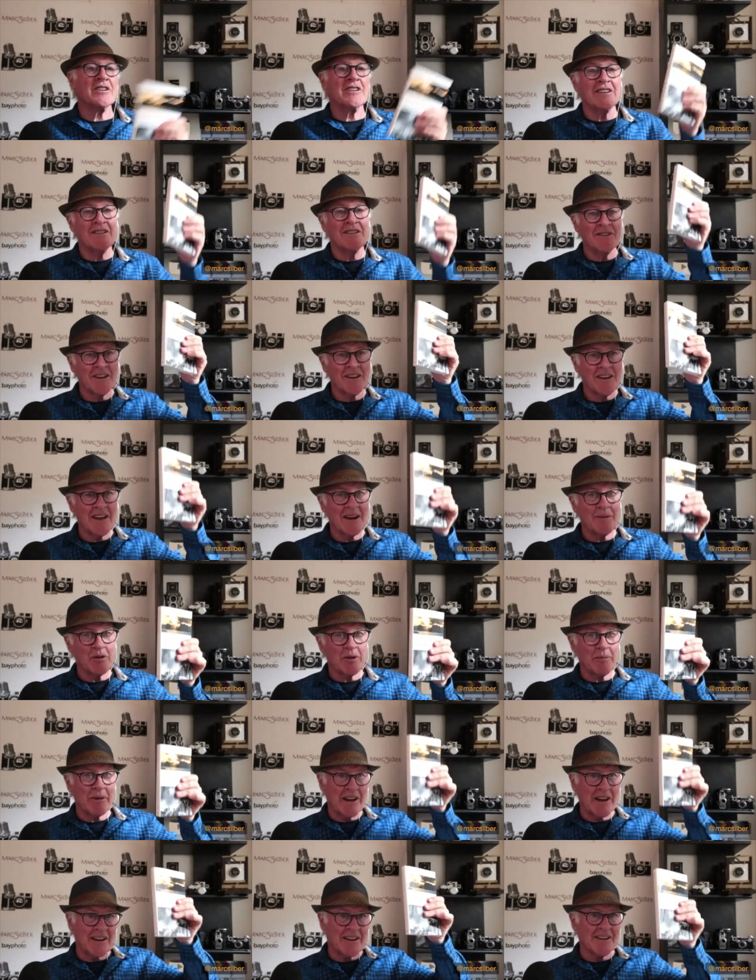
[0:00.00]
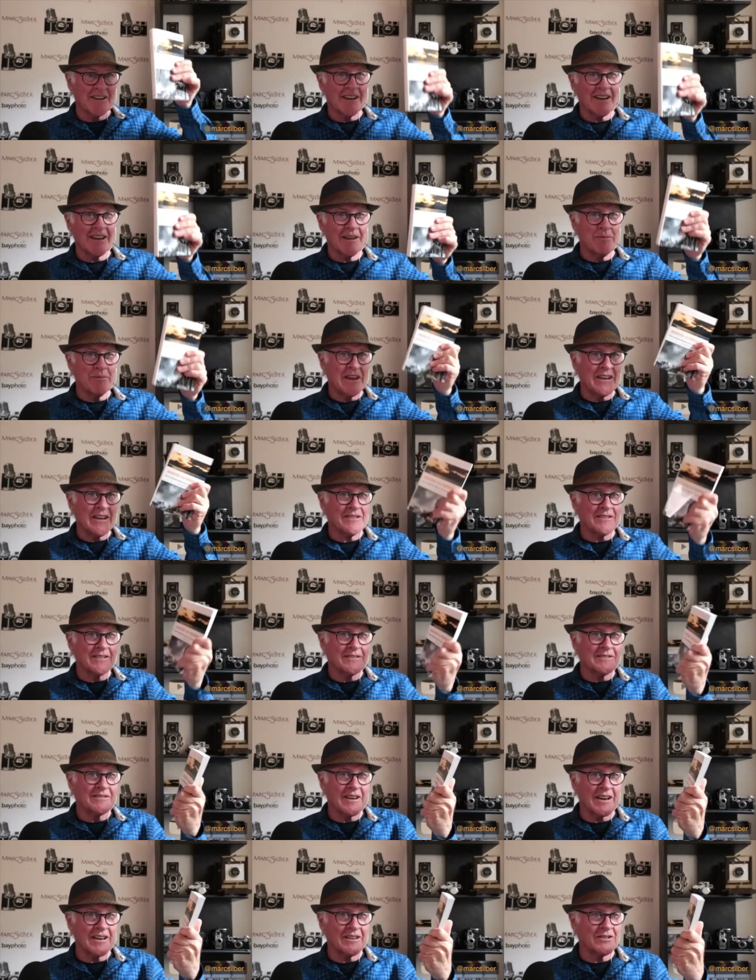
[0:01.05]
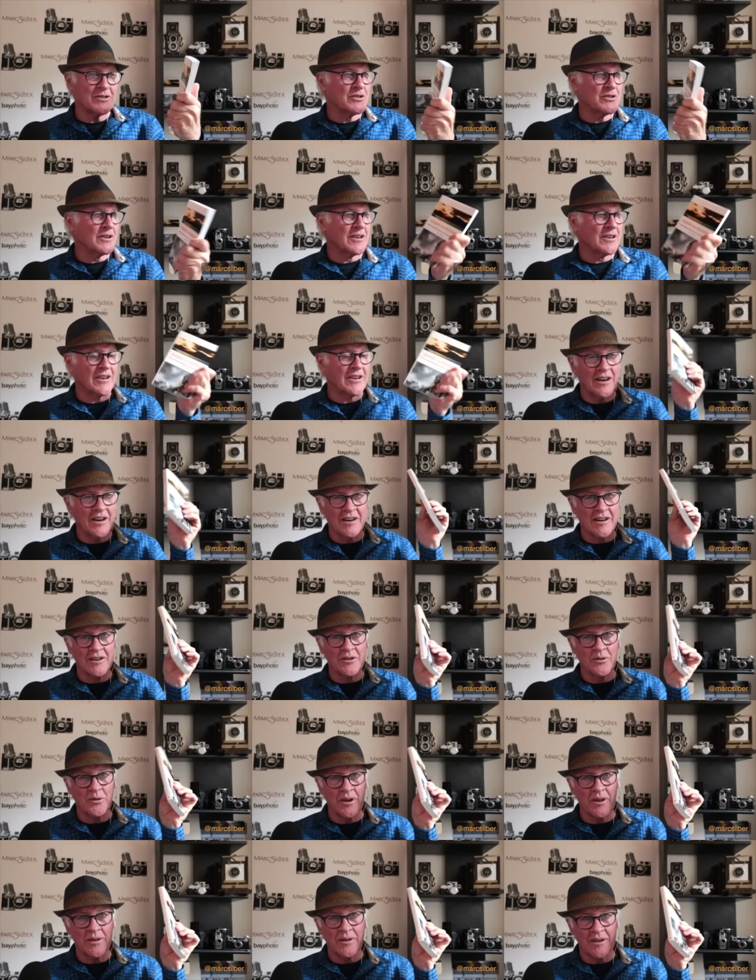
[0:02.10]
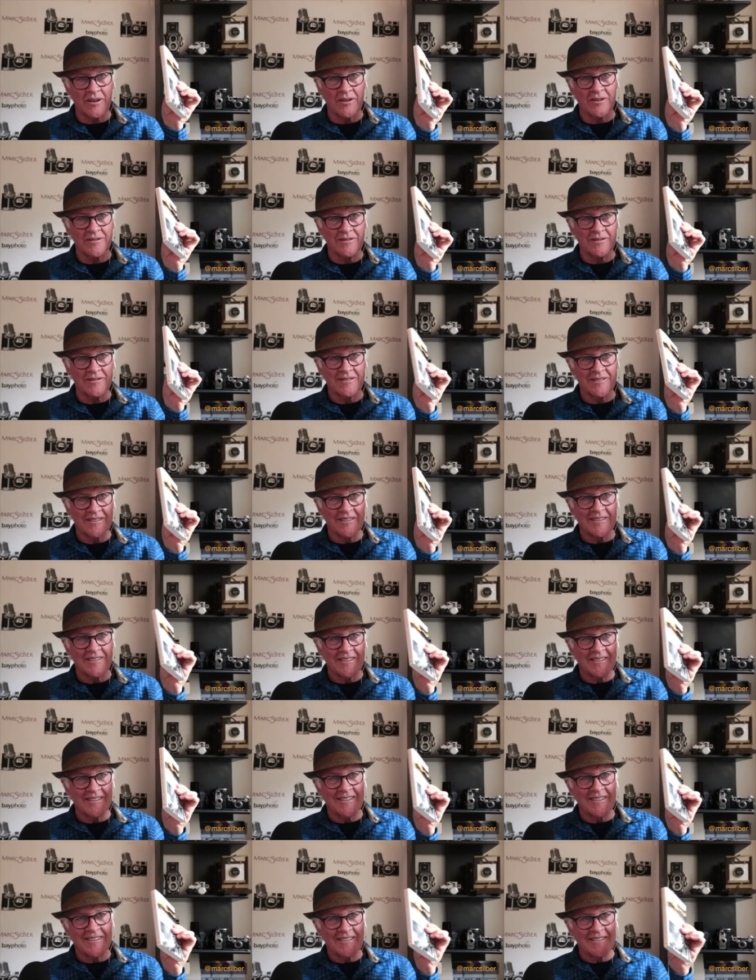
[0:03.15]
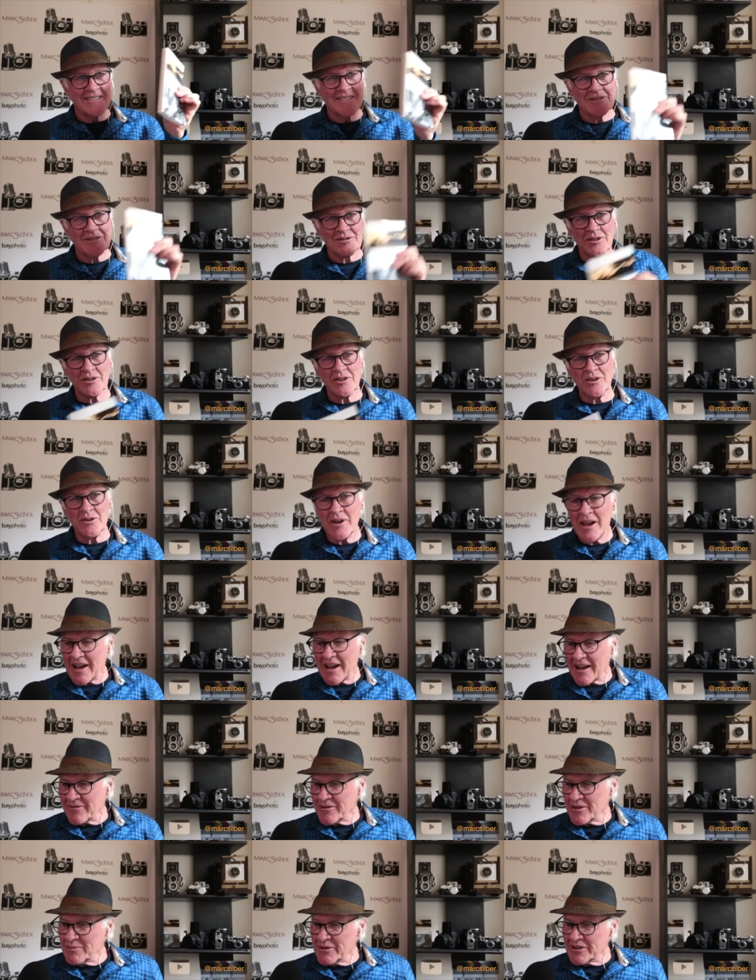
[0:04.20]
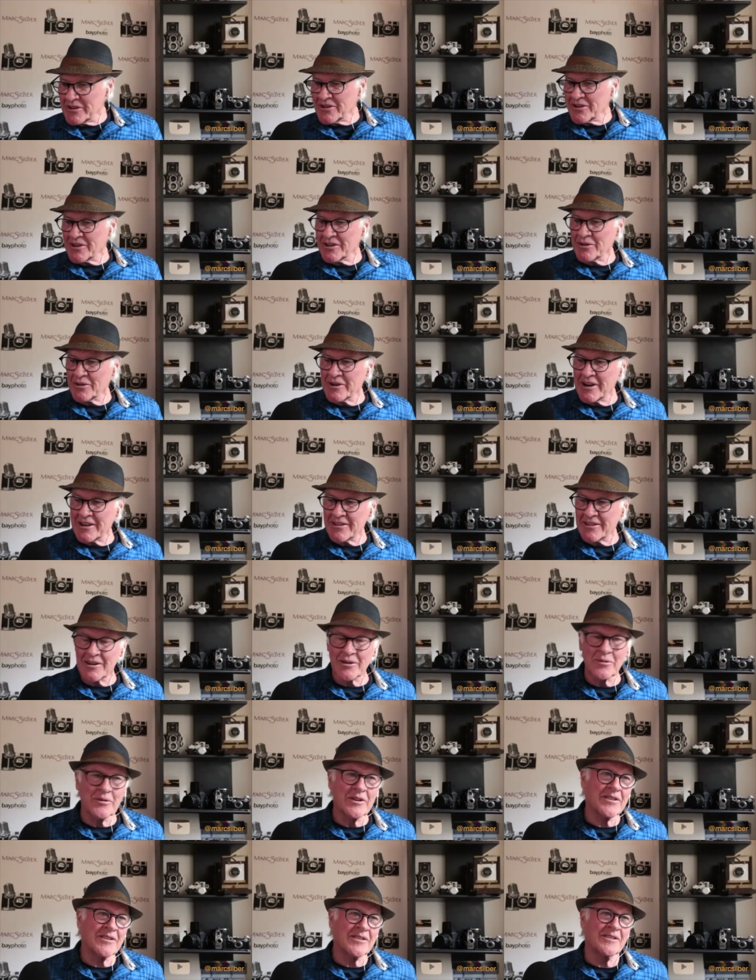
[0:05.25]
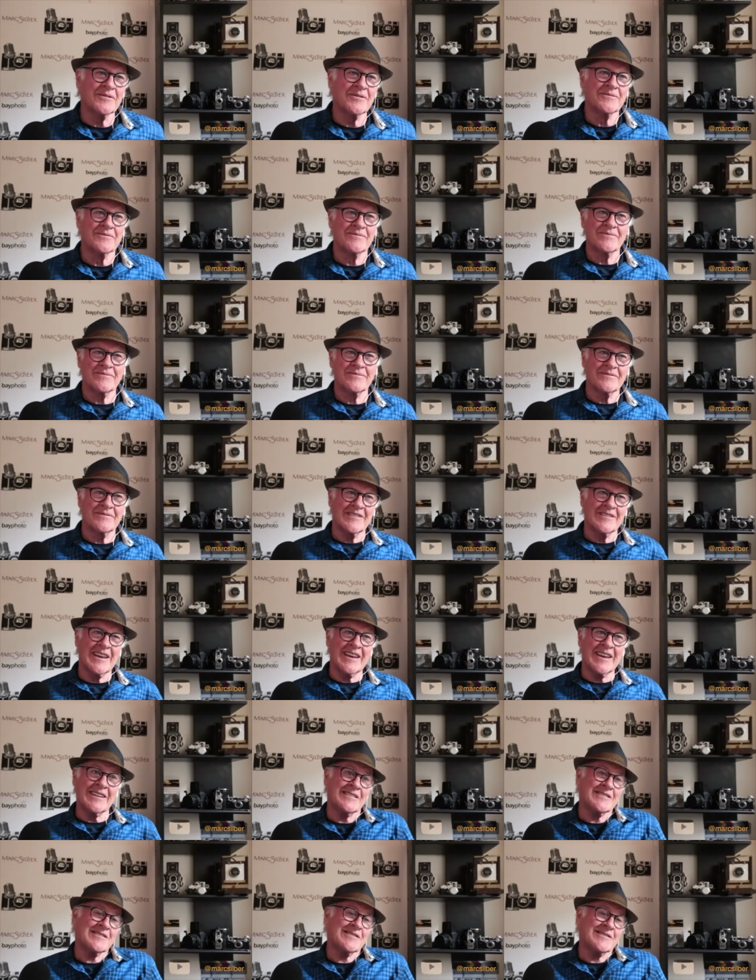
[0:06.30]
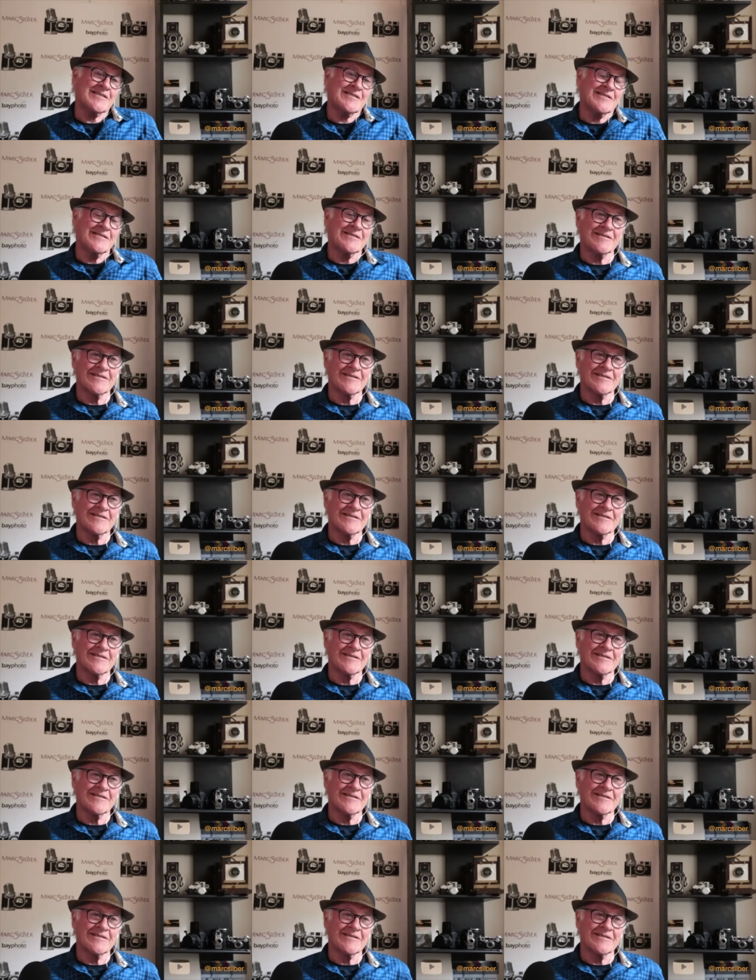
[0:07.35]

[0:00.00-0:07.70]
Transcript: it in your camera bag. I made it the size you could carry it with you. Yeah. So you have the material right there with you and it's I love